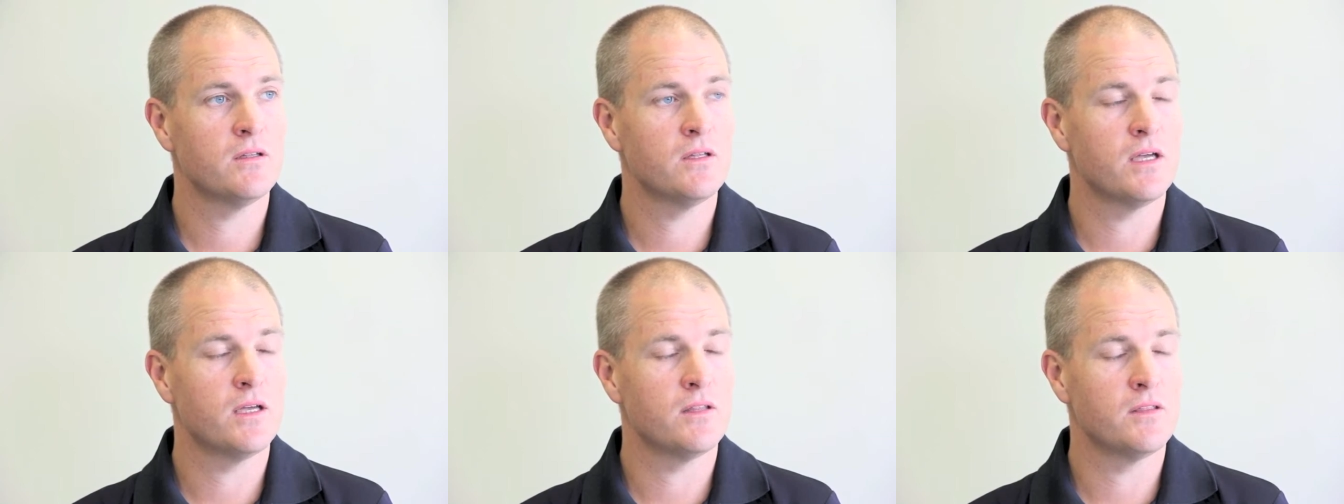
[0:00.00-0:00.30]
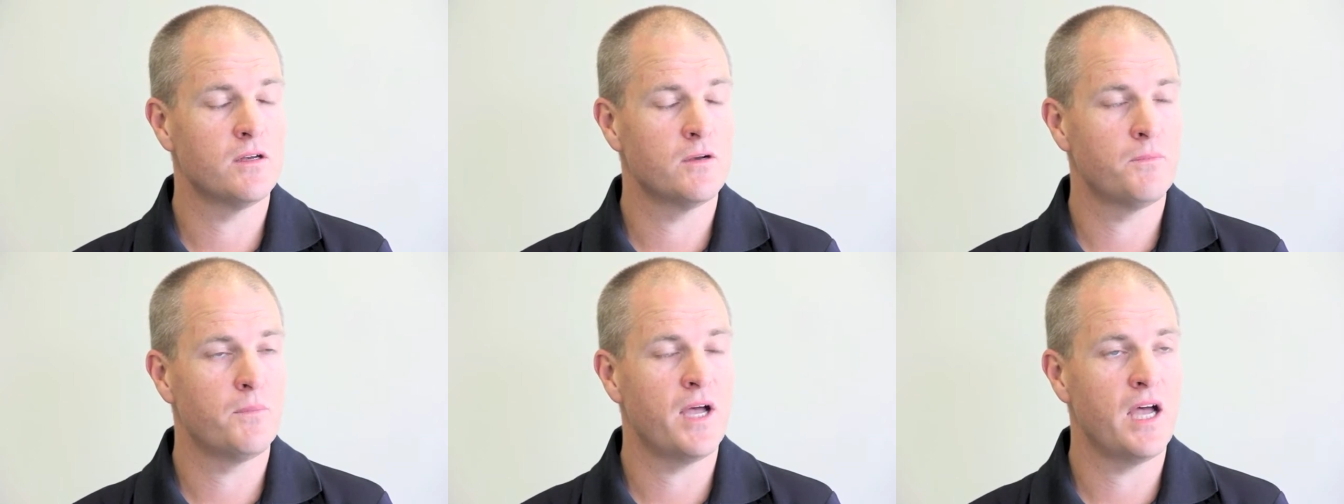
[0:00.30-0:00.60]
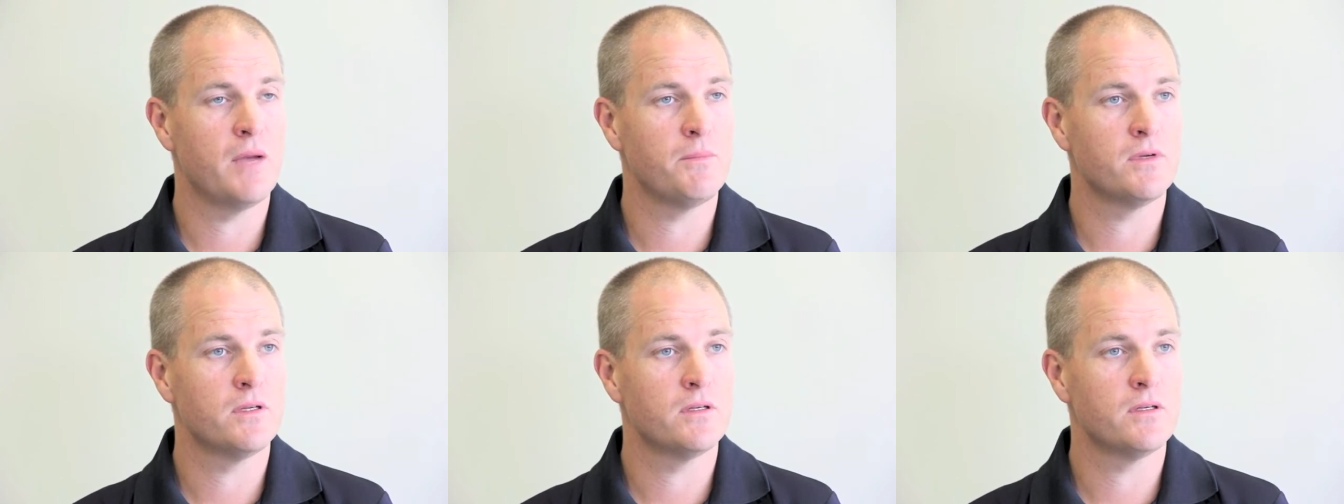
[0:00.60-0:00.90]
uh, the
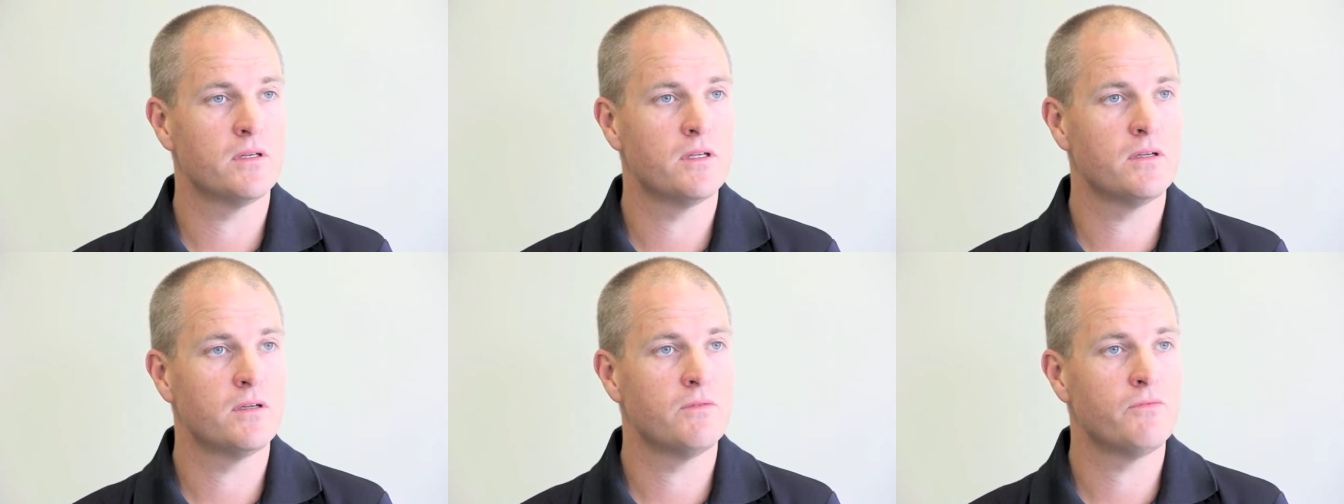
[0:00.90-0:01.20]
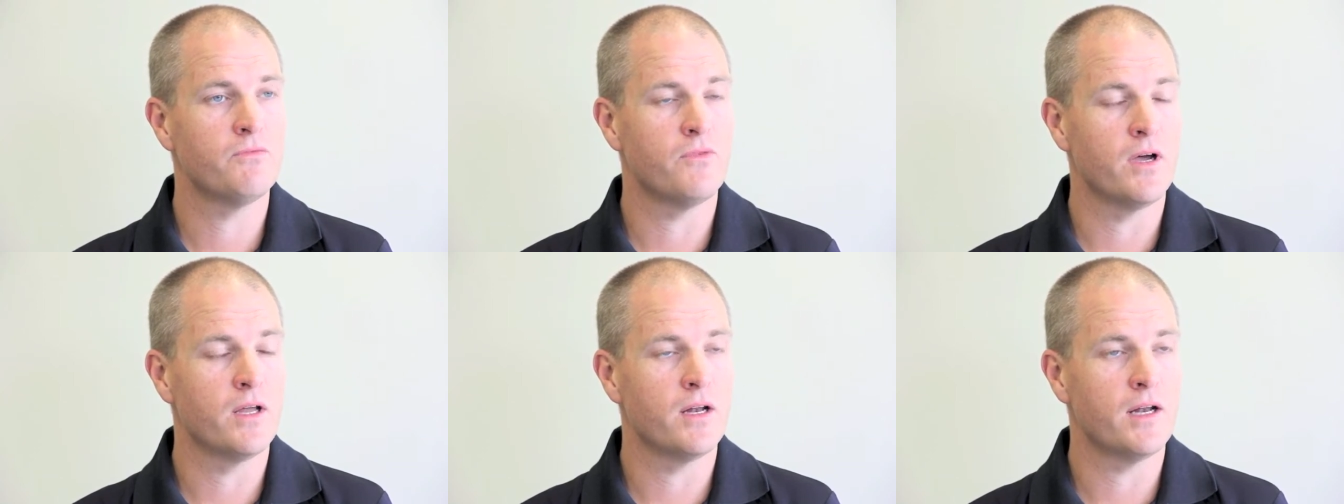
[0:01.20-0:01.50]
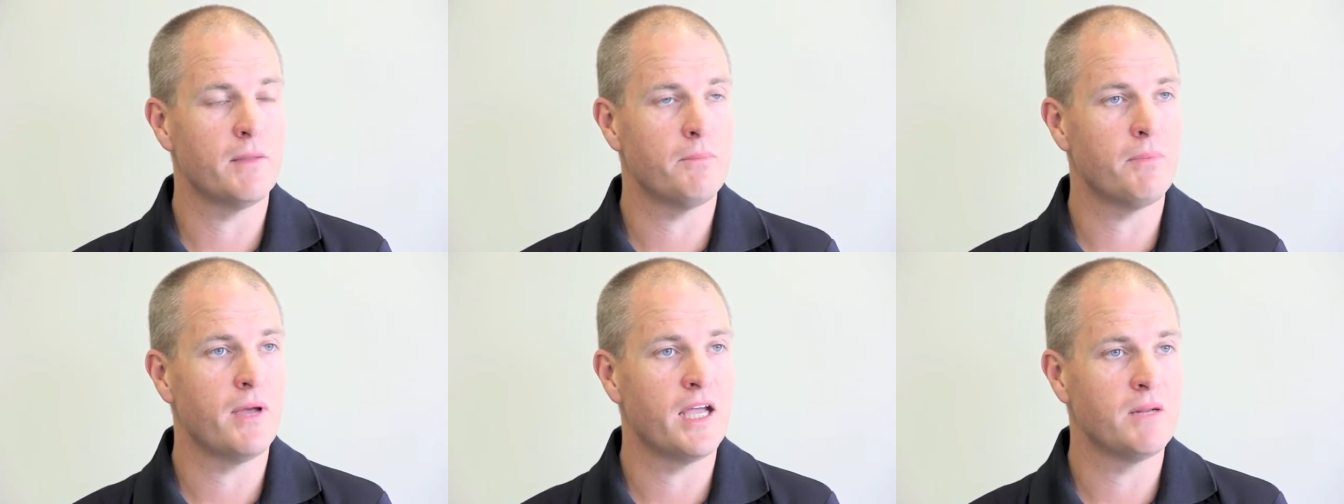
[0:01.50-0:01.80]
department
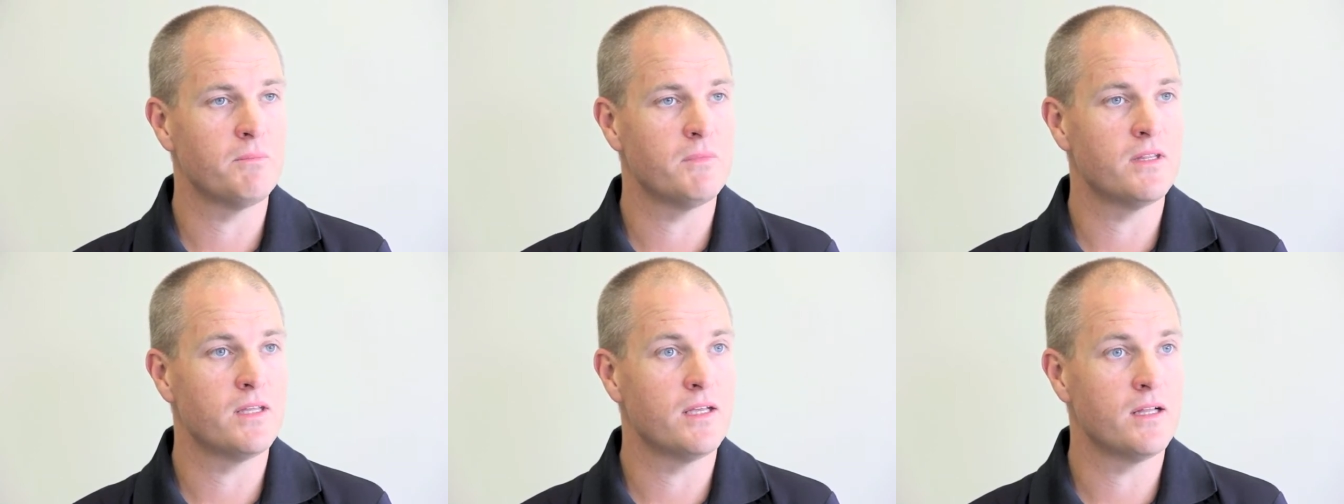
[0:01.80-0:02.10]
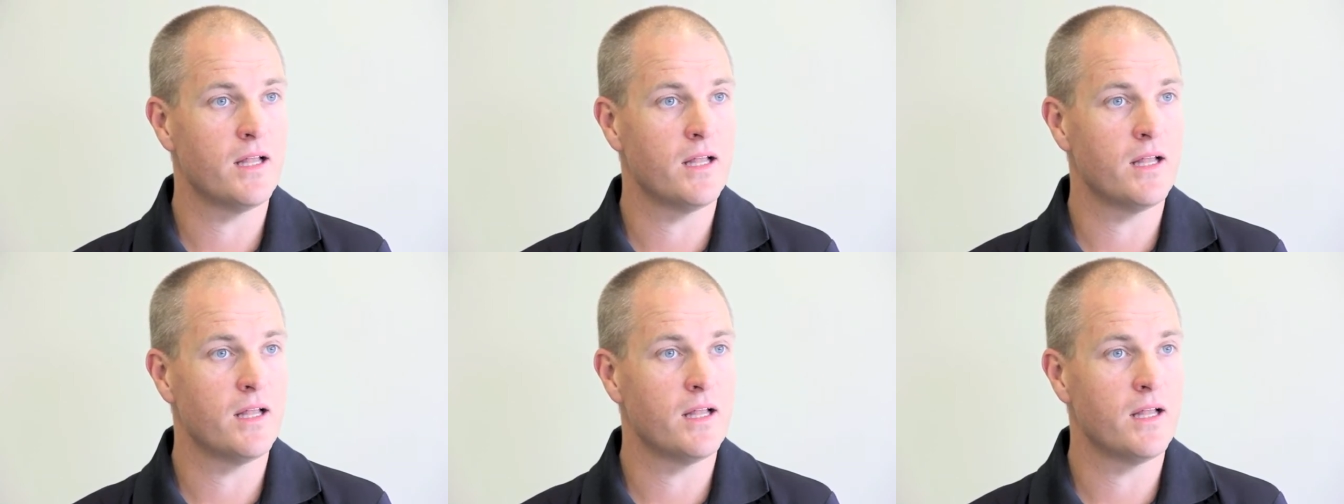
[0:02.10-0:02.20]
finally paid me the